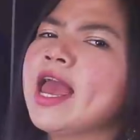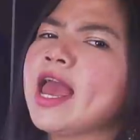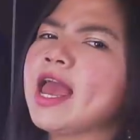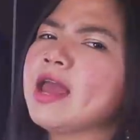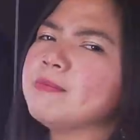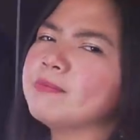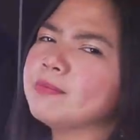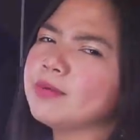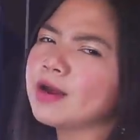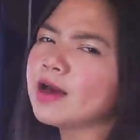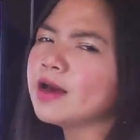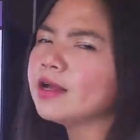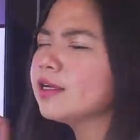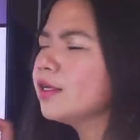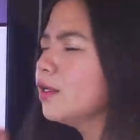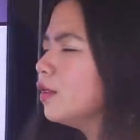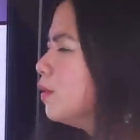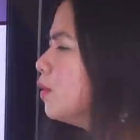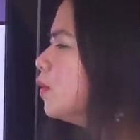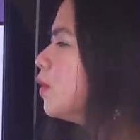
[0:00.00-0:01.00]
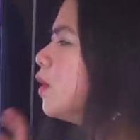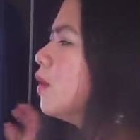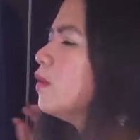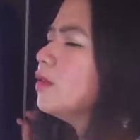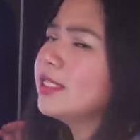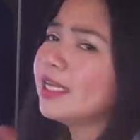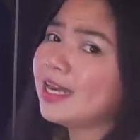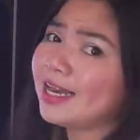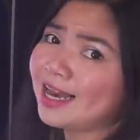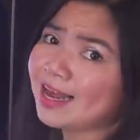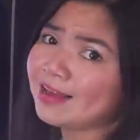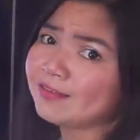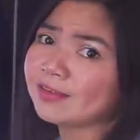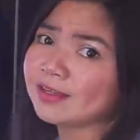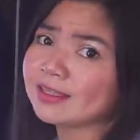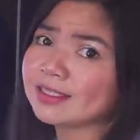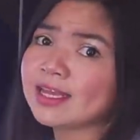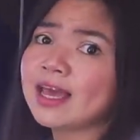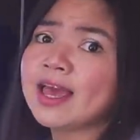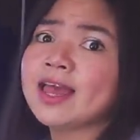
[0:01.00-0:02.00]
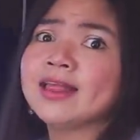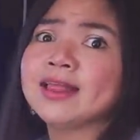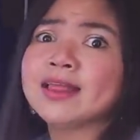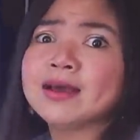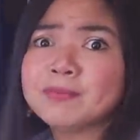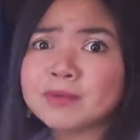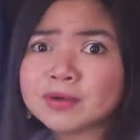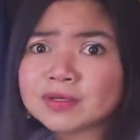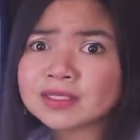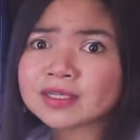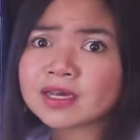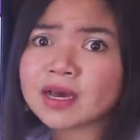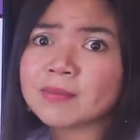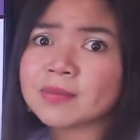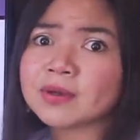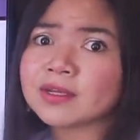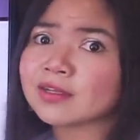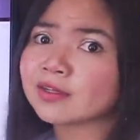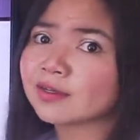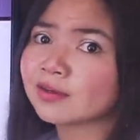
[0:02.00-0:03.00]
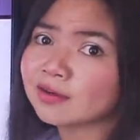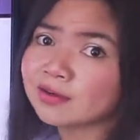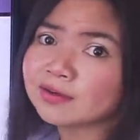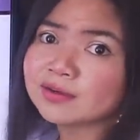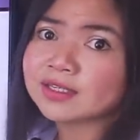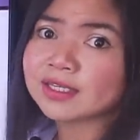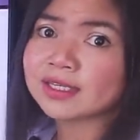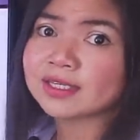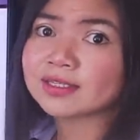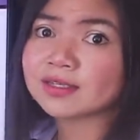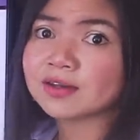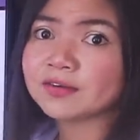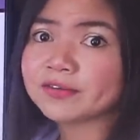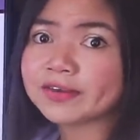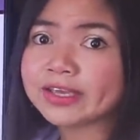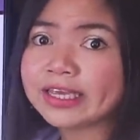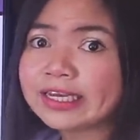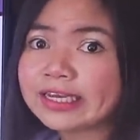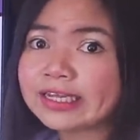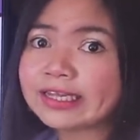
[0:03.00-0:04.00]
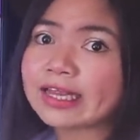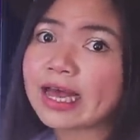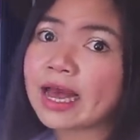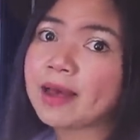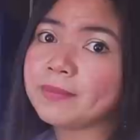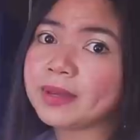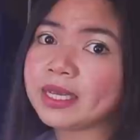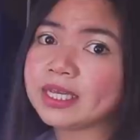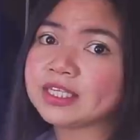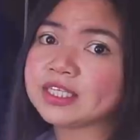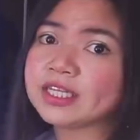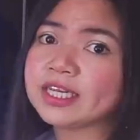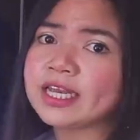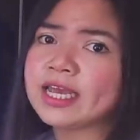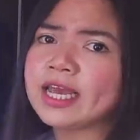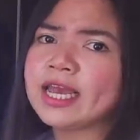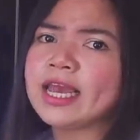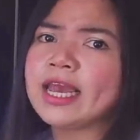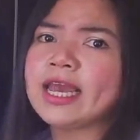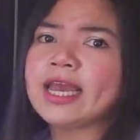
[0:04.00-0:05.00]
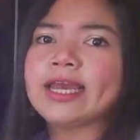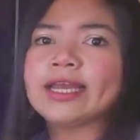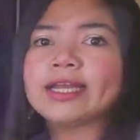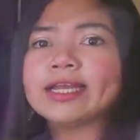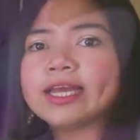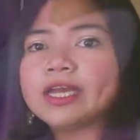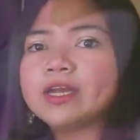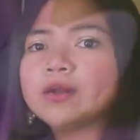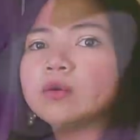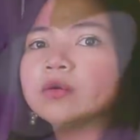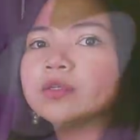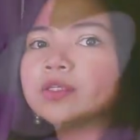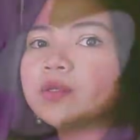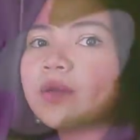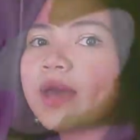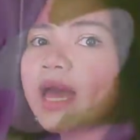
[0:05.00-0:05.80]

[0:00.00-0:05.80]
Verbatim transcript: and blood glucose levels, the most common causes of kidney damage. It can also